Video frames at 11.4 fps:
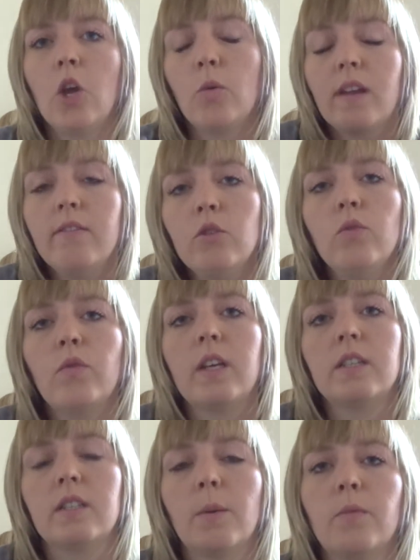Whatever you
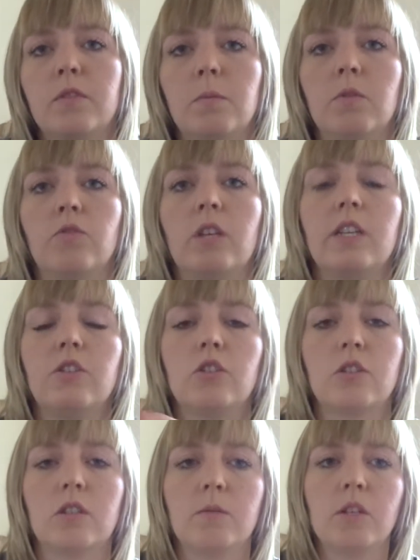find comfortable, really,
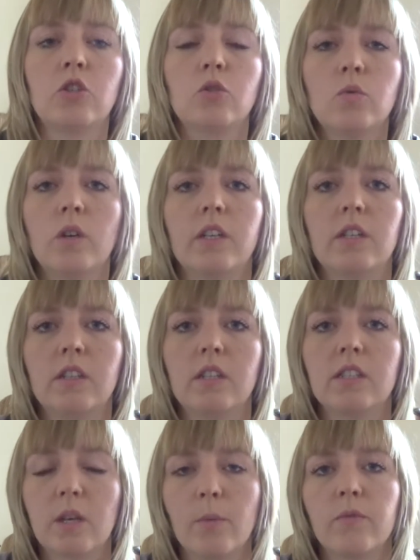just make sure
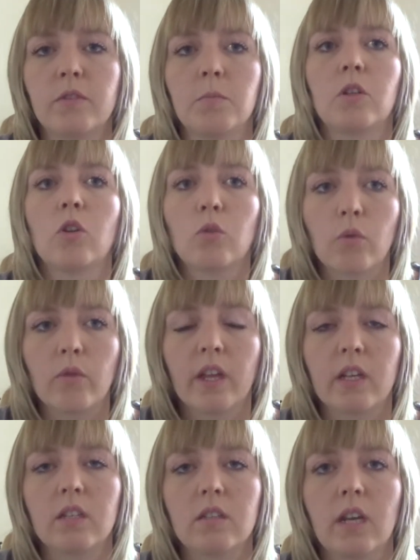it's comfortable
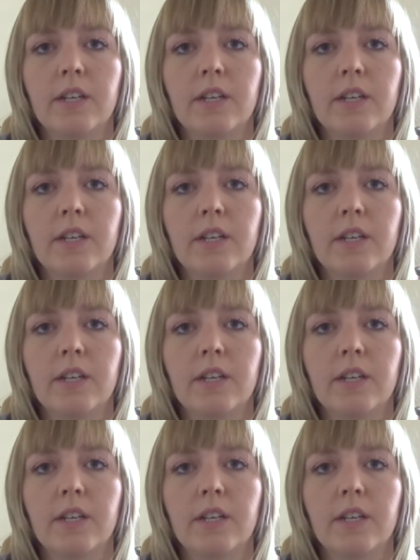clothing,